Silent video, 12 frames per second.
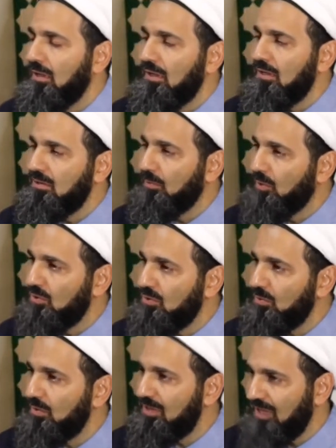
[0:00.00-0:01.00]
is supposed
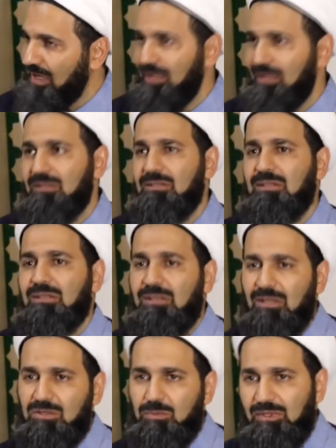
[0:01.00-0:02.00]
to be silent in
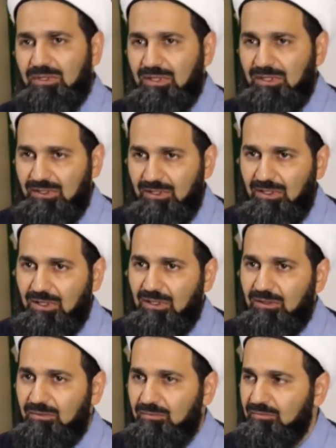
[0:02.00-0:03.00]
Naqshbandiya
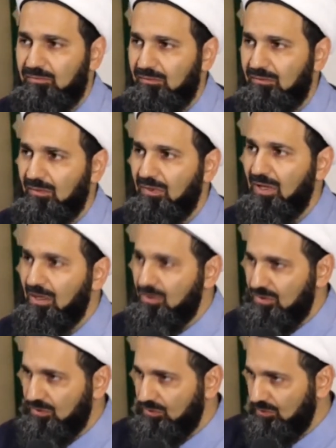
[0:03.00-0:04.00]
Tariqa. They
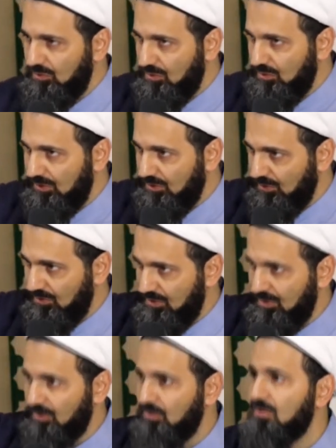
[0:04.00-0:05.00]
used to do it on
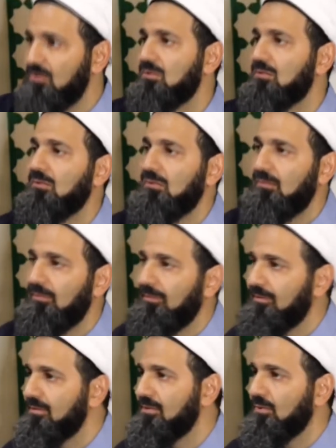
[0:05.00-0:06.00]
stones,
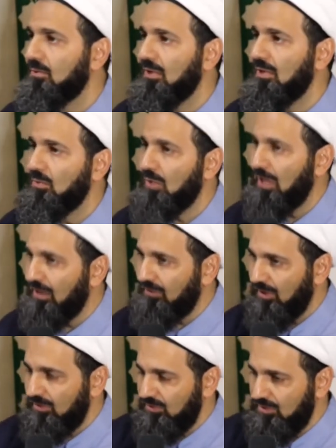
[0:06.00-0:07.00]
so they will have
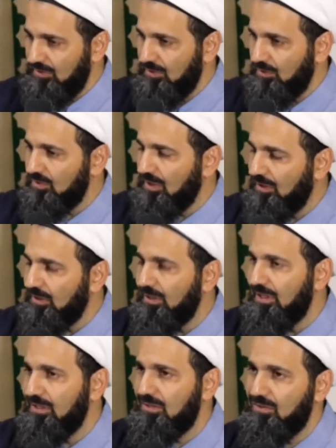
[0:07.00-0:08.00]
100 stones,
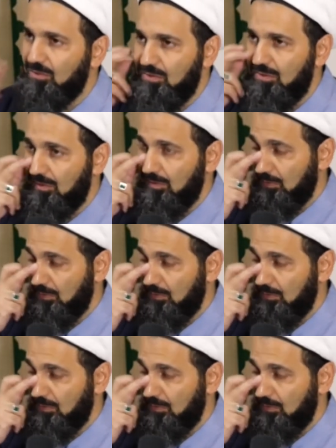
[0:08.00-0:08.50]
108 stones.